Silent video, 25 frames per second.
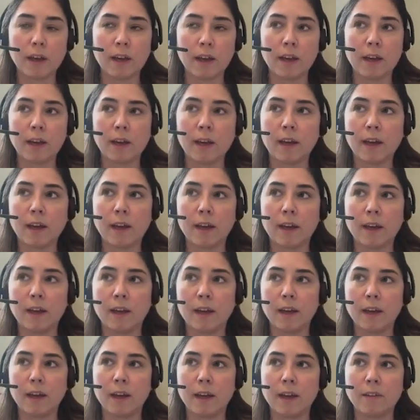Uh,
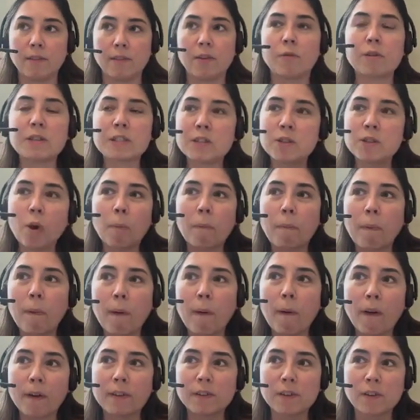there is no
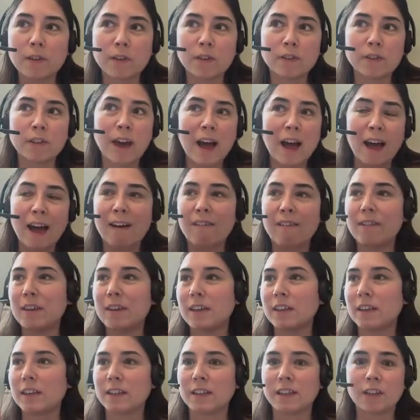point on
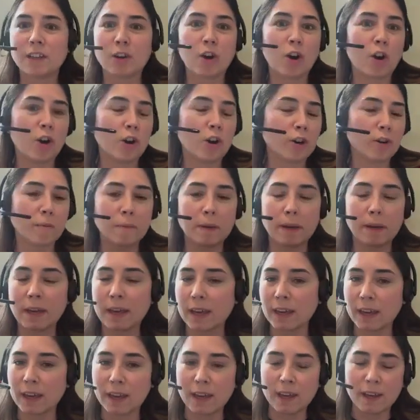having an
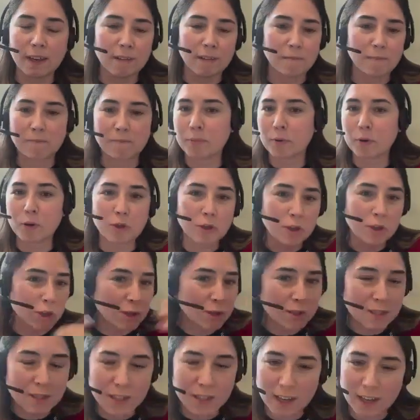economy
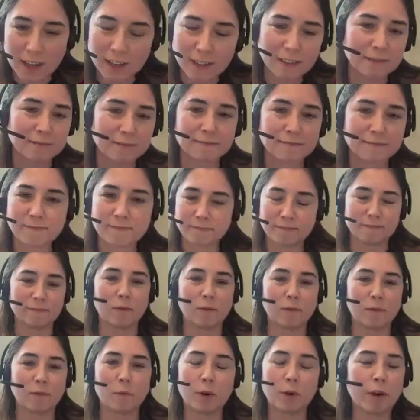producing
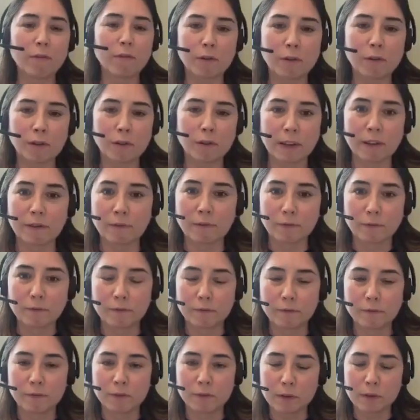whatever if
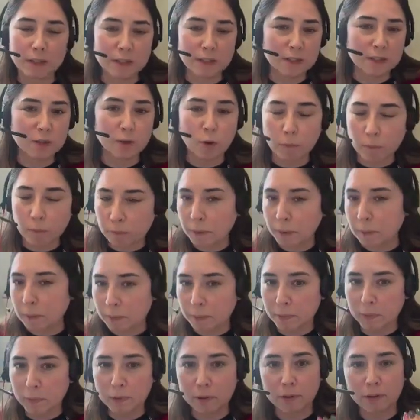there is no
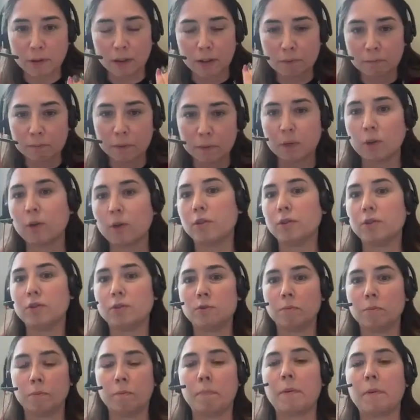people
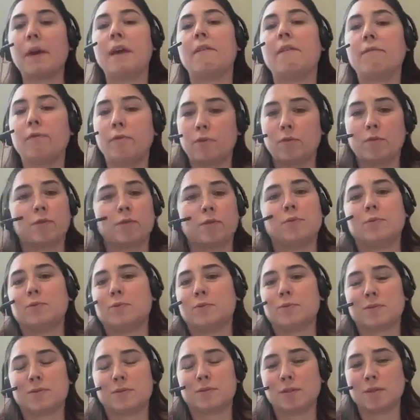employed to pay for
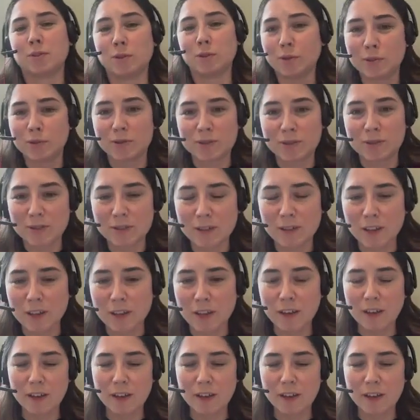those goods.